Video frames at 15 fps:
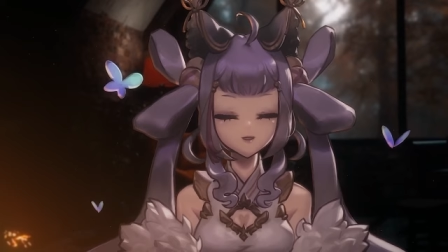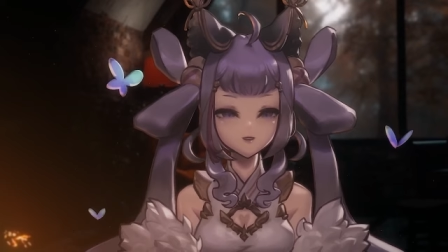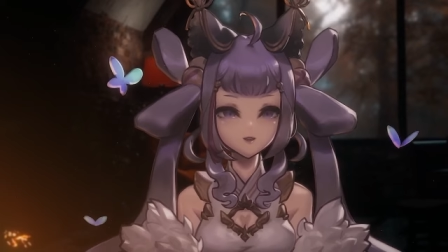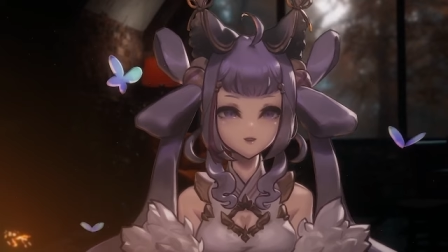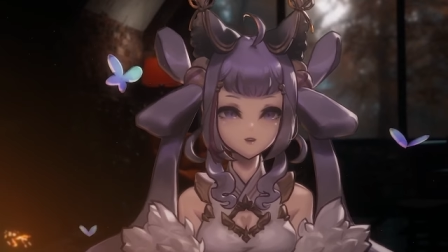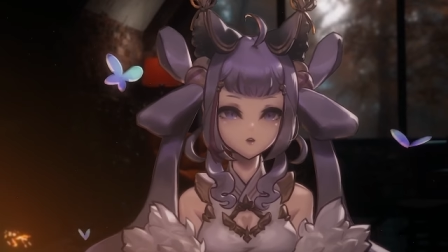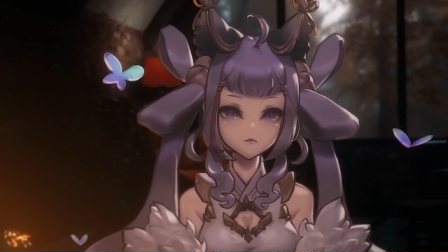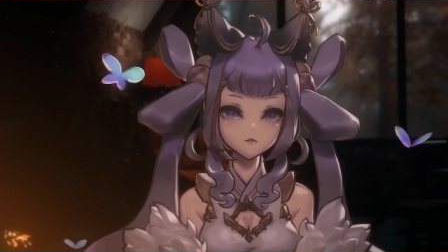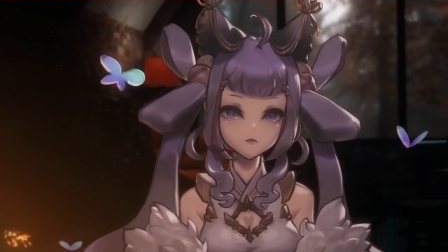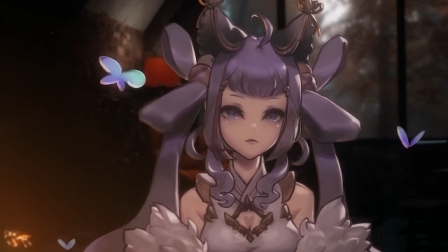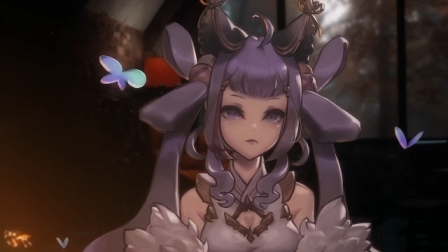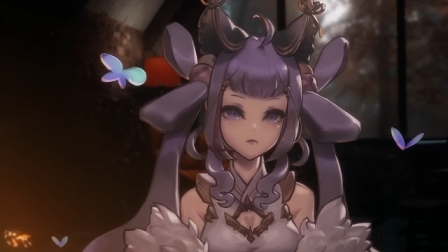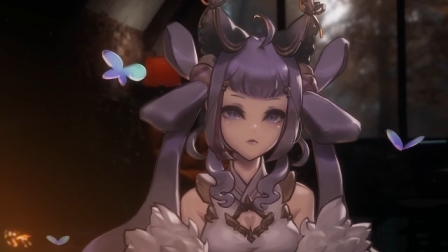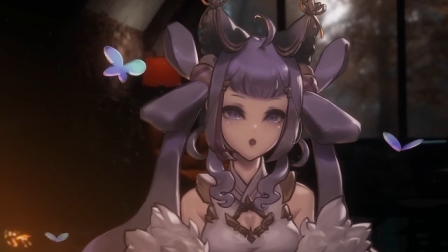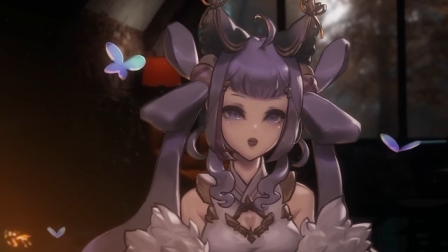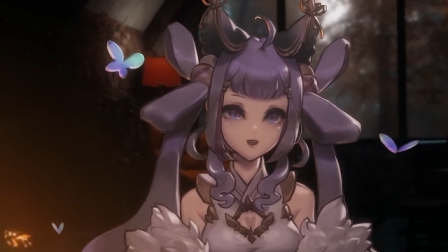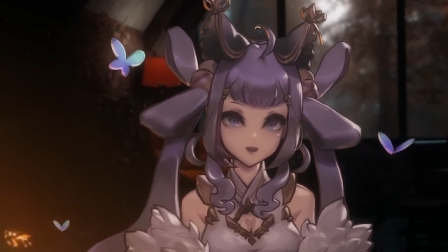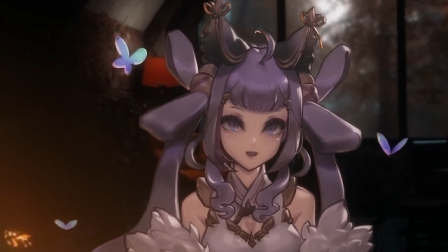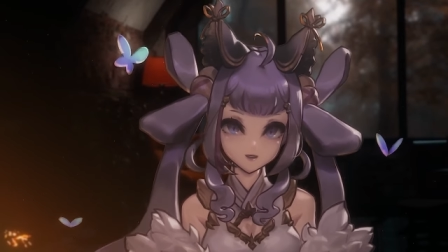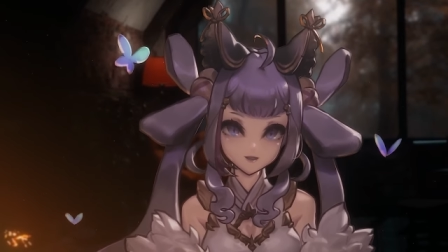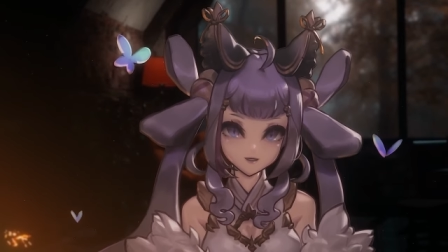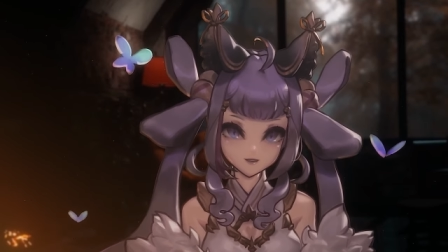about what
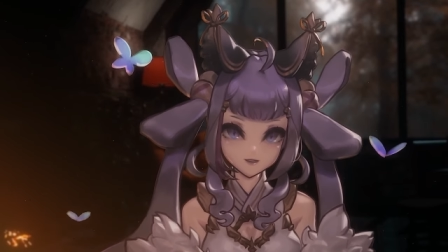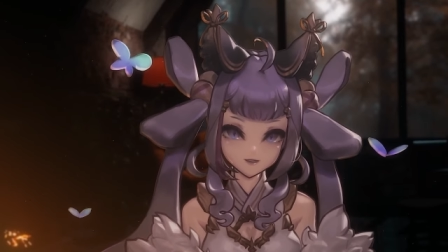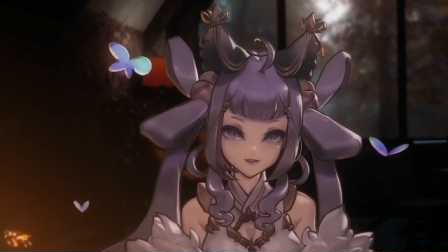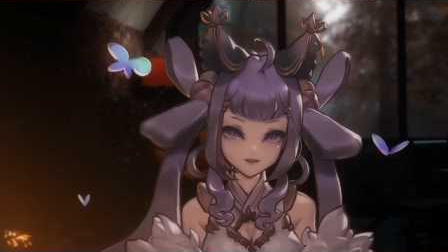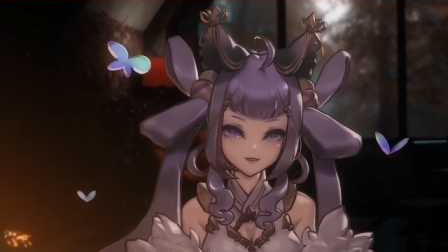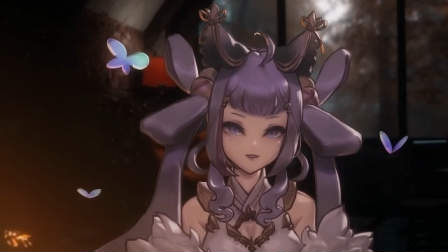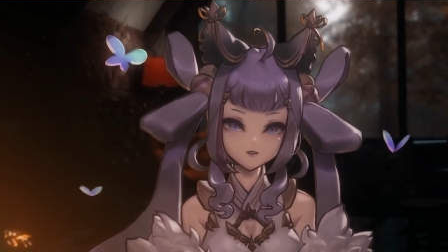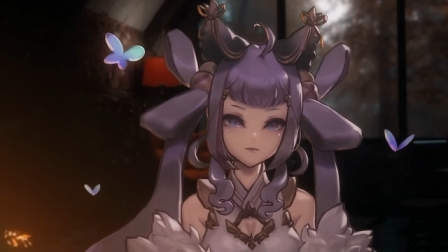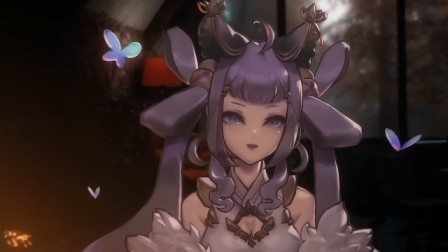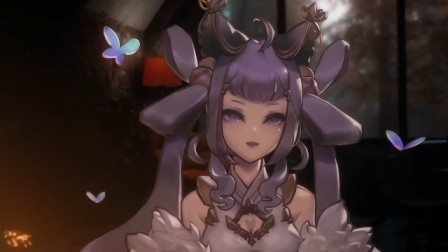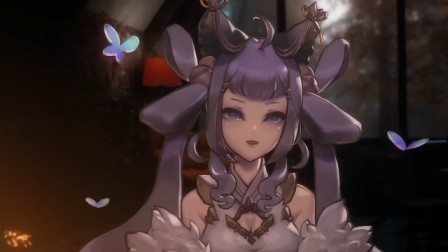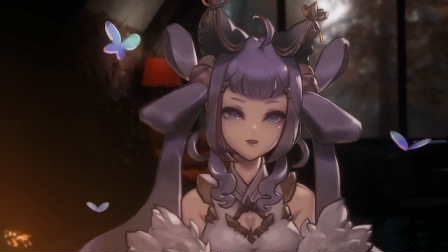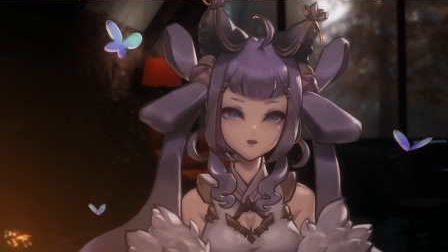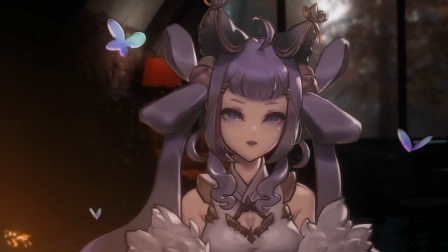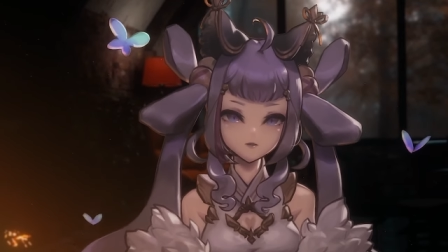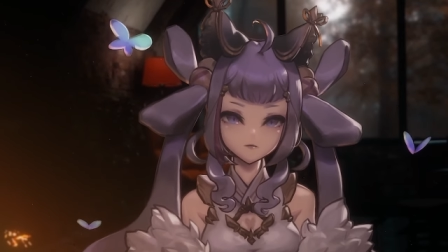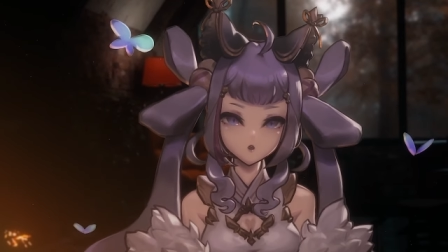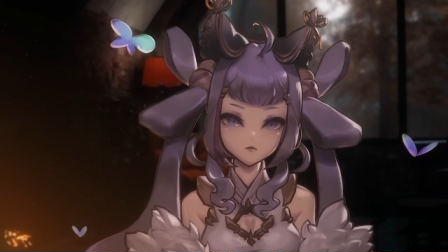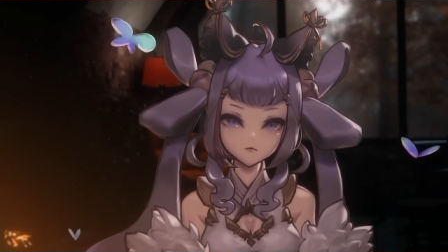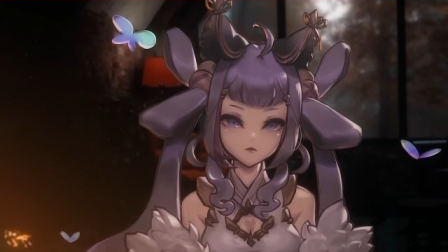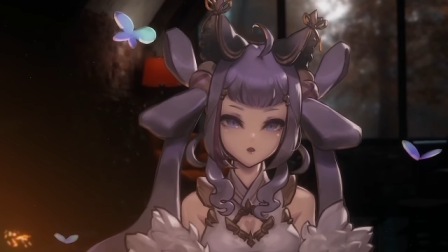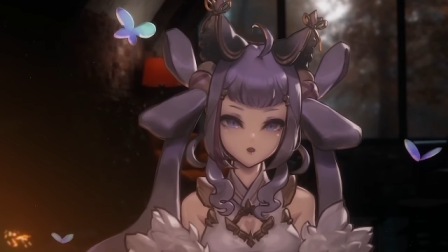is making you
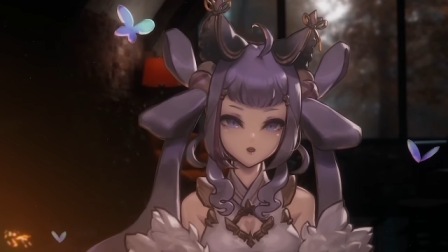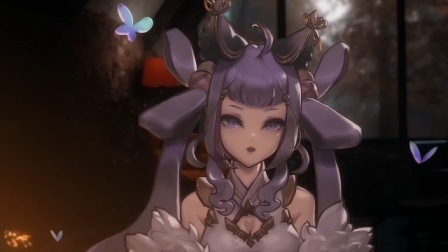lonely.